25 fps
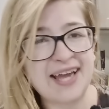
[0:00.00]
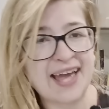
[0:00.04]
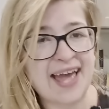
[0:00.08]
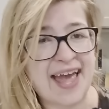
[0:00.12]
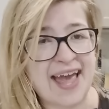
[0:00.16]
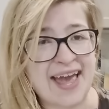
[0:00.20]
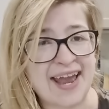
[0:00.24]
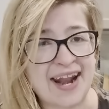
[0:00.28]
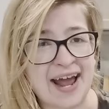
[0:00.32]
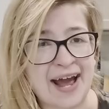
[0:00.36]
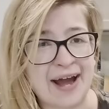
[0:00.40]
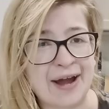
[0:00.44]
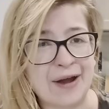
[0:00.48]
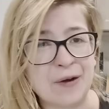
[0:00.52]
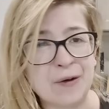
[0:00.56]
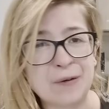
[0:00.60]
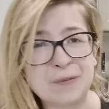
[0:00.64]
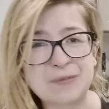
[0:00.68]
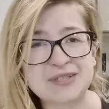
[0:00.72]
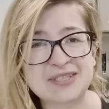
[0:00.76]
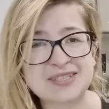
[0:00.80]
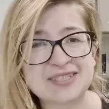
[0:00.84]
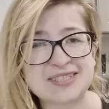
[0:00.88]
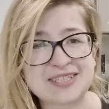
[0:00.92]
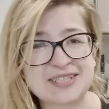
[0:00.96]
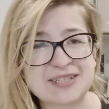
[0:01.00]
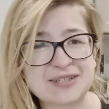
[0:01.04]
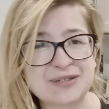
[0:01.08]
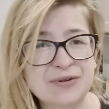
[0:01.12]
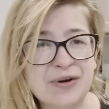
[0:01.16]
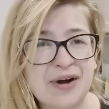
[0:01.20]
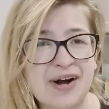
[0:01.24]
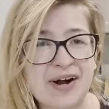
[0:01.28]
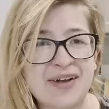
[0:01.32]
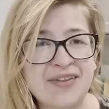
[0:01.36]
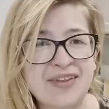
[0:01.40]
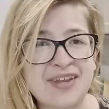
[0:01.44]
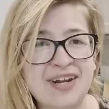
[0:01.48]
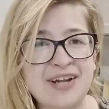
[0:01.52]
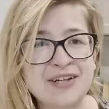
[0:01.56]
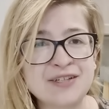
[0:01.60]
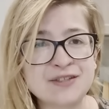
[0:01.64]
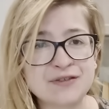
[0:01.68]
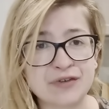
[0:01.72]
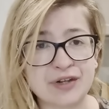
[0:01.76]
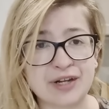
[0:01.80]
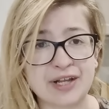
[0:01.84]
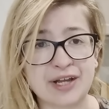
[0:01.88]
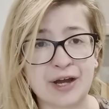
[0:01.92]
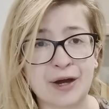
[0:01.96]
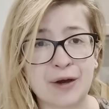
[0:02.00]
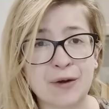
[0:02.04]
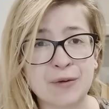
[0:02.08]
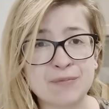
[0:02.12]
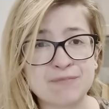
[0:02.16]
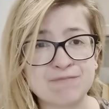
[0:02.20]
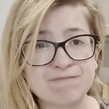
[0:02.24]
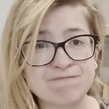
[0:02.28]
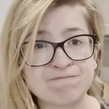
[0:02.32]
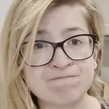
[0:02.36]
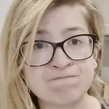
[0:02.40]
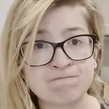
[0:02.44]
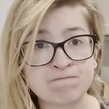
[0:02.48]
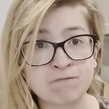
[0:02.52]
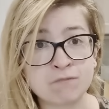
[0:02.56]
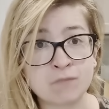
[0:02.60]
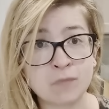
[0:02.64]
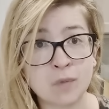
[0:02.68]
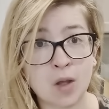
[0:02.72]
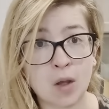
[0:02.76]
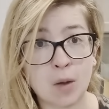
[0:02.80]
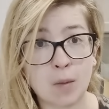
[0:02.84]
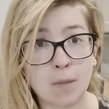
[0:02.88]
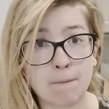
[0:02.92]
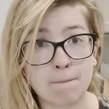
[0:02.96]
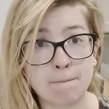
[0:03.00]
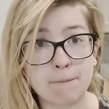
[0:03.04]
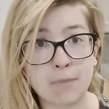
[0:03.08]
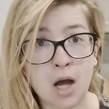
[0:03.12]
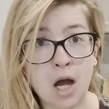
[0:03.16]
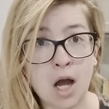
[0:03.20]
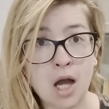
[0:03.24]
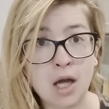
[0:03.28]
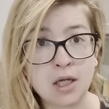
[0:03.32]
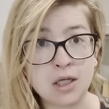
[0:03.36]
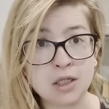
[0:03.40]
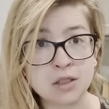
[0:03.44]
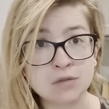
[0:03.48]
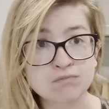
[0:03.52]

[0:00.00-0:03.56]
and I hope to see you on the next video. Bye.